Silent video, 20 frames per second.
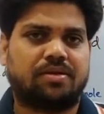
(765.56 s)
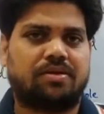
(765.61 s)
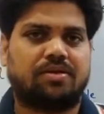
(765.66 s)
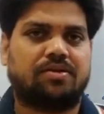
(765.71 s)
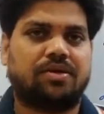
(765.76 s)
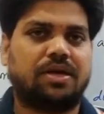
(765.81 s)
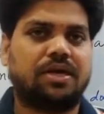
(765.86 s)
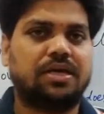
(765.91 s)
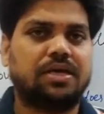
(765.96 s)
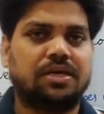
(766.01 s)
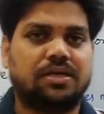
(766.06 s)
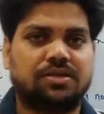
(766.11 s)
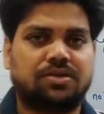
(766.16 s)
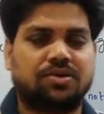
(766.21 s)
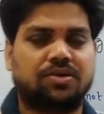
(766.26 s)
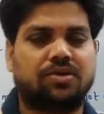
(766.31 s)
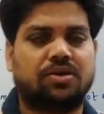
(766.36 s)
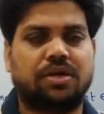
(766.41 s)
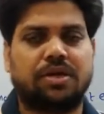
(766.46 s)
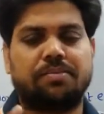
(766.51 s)
Okay,
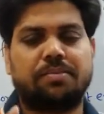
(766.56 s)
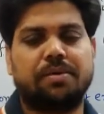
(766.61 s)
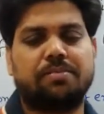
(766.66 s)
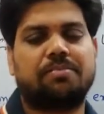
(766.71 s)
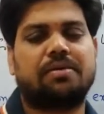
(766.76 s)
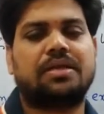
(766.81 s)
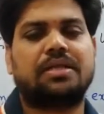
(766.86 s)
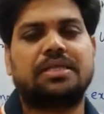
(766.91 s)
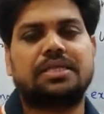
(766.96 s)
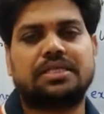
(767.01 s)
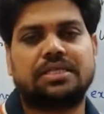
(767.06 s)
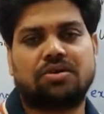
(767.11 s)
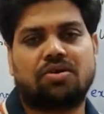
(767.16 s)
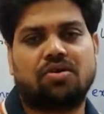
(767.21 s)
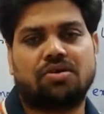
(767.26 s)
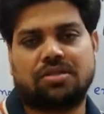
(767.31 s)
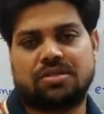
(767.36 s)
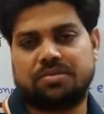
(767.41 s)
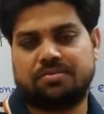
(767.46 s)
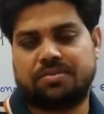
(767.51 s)
so remember this
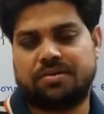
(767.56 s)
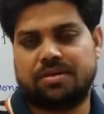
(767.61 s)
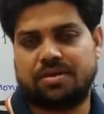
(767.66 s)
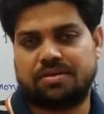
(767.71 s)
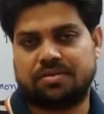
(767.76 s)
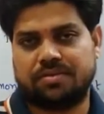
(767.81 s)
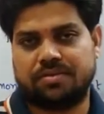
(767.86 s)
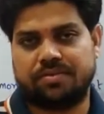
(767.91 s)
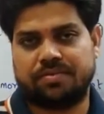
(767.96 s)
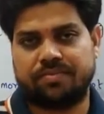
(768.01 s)
concept also.